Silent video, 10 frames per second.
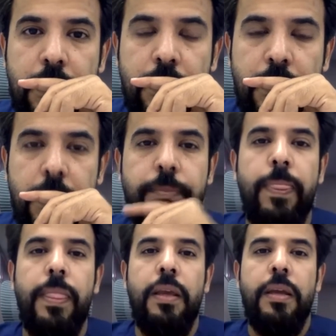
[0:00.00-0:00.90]
Okay.
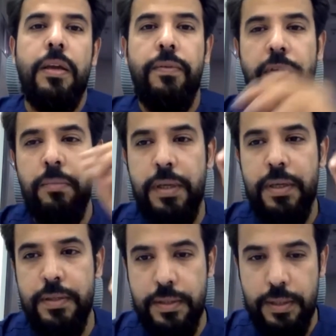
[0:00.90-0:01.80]
If he
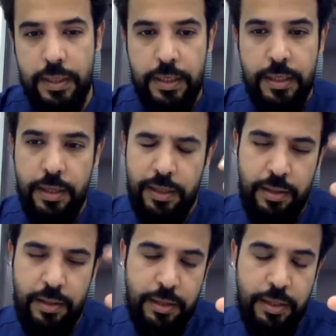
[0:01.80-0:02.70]
means
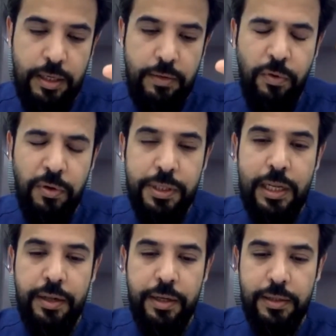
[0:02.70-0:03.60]
the food
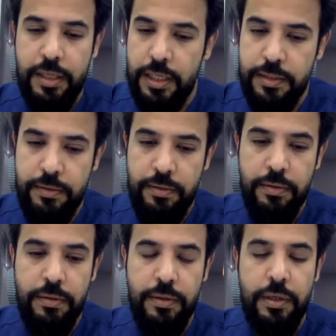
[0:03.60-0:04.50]
coloring test,
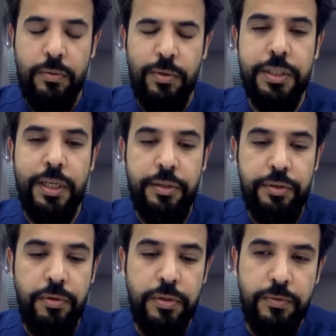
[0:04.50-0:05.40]
which color
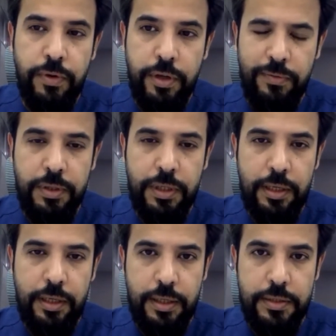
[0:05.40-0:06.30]
to use for the food
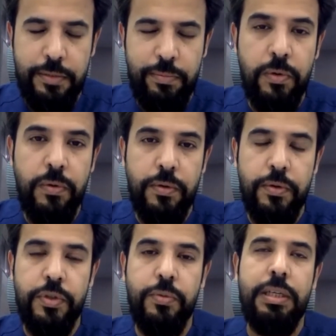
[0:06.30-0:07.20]
coloring test? Blue
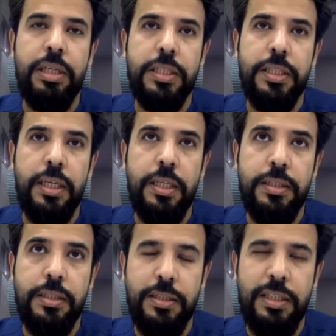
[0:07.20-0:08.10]
usually is
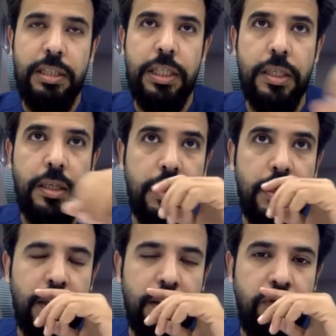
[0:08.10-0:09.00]
the
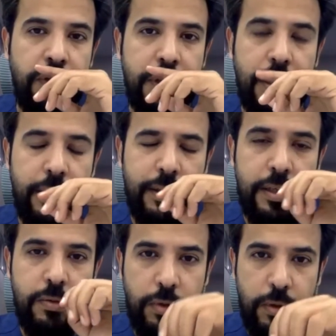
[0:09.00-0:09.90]
food coloring
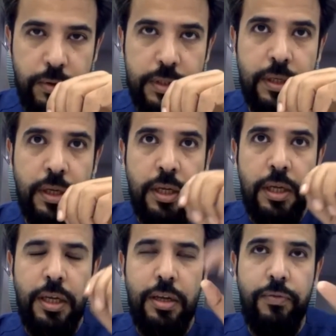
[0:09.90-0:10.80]
test we use.
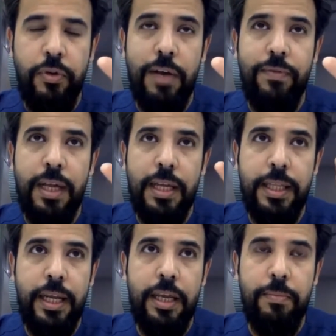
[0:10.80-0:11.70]
If you have a
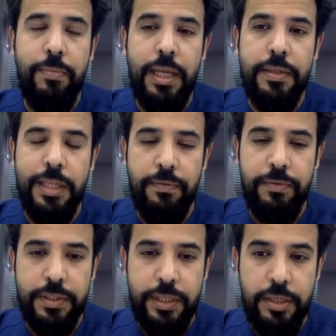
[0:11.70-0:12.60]
drain placed
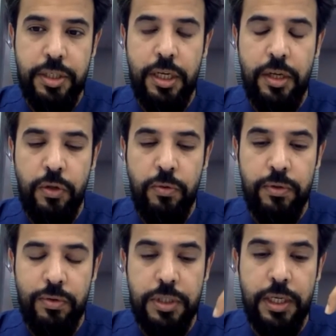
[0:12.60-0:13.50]
after surgery and you
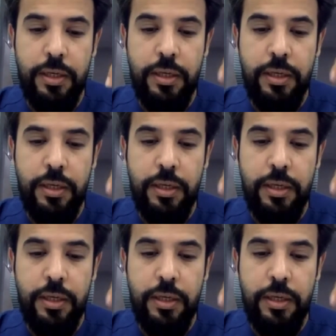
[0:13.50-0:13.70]
want to check